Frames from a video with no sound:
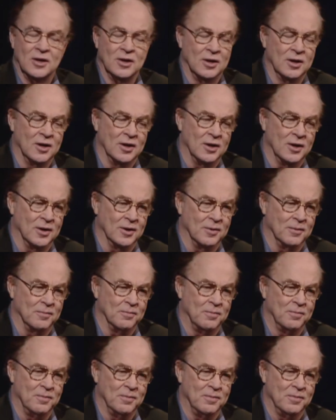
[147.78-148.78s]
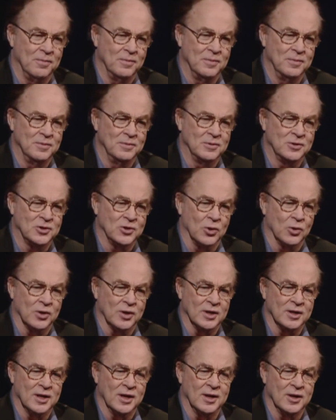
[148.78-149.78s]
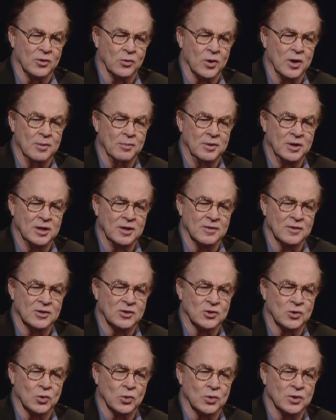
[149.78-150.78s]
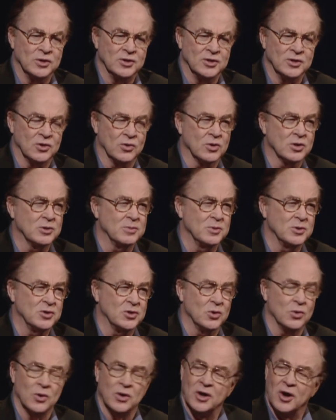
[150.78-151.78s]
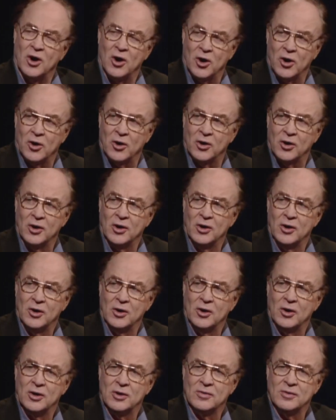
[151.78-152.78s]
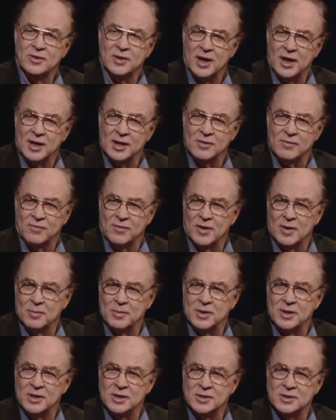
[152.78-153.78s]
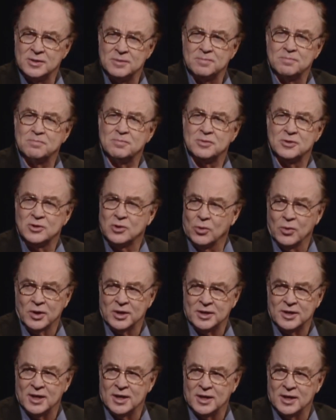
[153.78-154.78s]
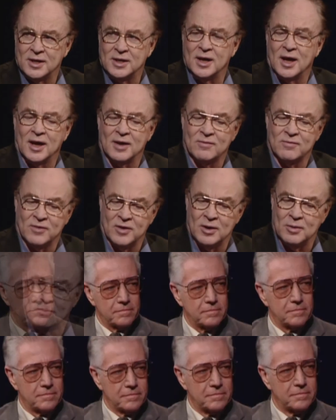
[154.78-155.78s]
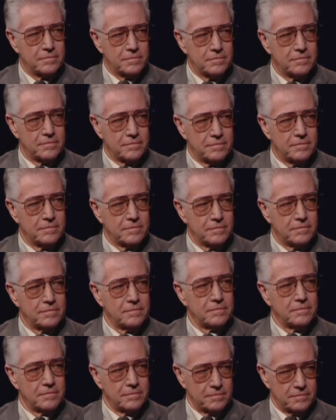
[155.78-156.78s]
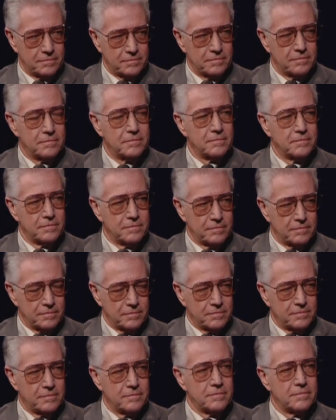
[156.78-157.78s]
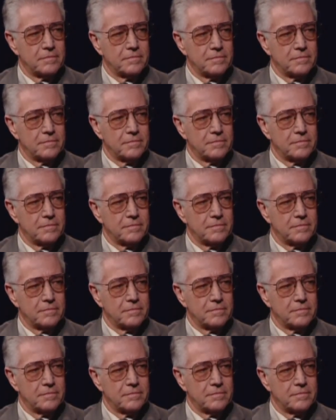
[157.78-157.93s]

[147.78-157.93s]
uh, circuit, and a great many of the stories in Christmas Story are taken from his storytelling, not from In God We Trust, the mm-hmm. book of short stories.